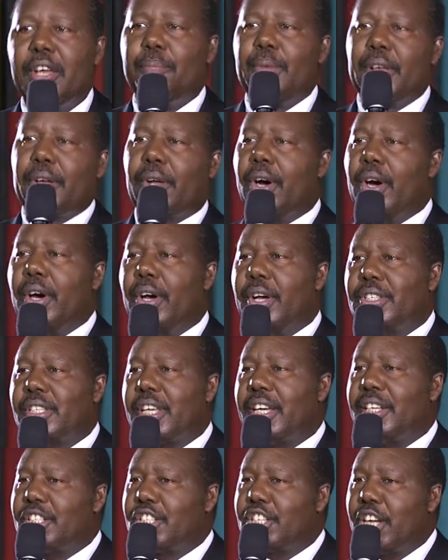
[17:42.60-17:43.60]
Because
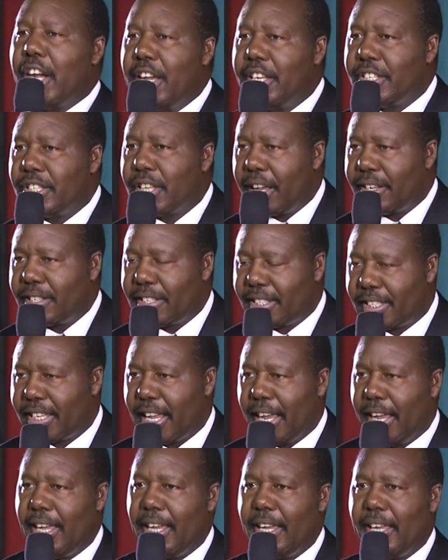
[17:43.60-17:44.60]
Jesus
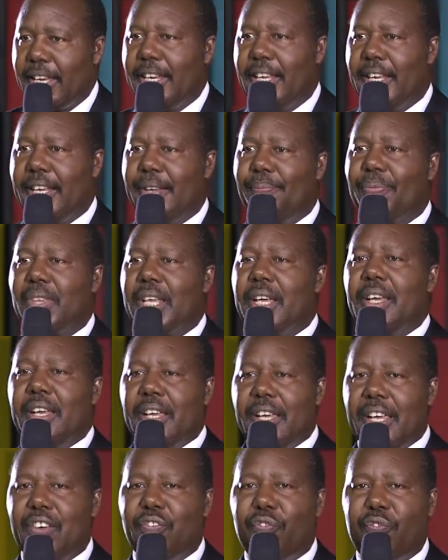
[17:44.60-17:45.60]
said
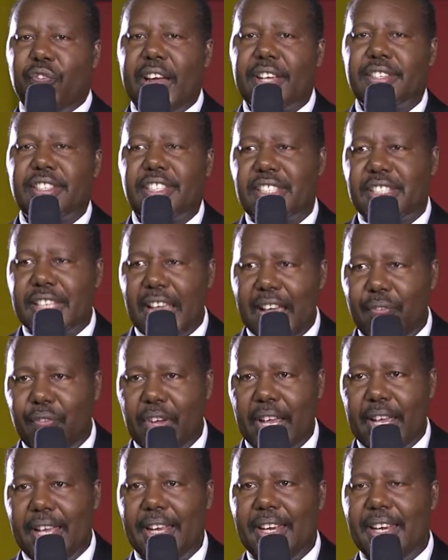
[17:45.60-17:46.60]
in verse
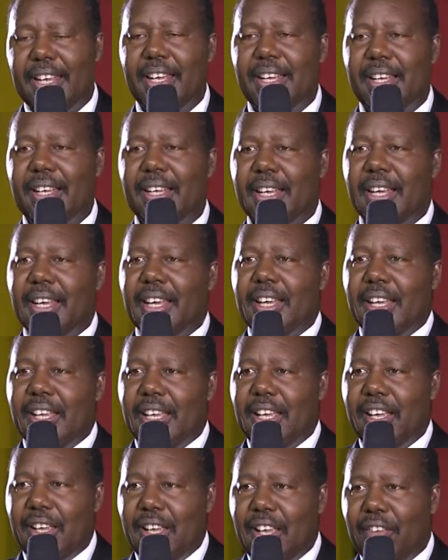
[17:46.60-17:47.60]
7,
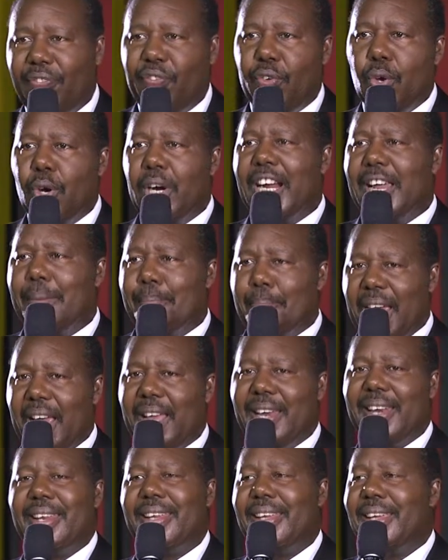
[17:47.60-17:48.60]
if you
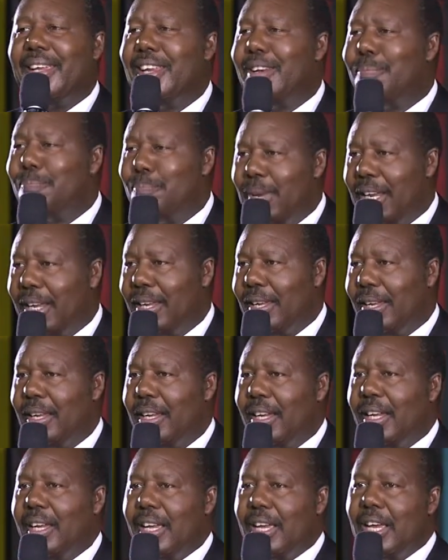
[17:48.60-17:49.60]
remain in me
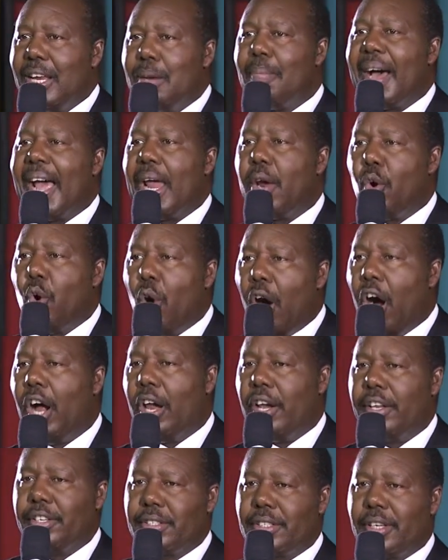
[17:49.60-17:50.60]
and my
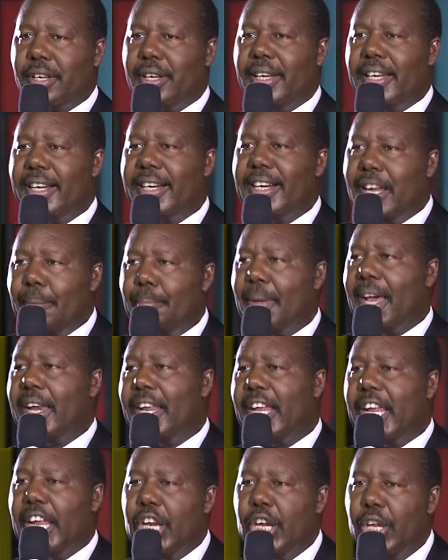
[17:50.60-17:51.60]
words remain
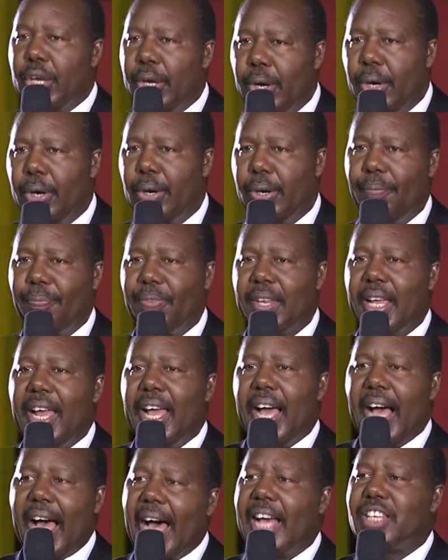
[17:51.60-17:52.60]
in you,
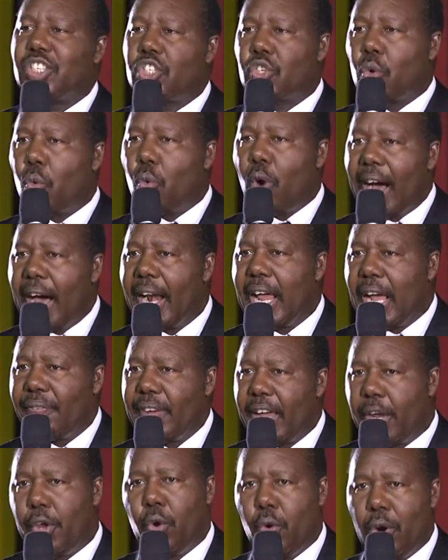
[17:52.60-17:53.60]
ask
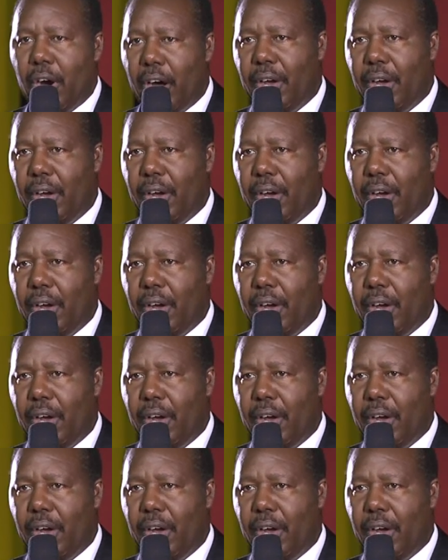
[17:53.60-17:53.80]
whatever you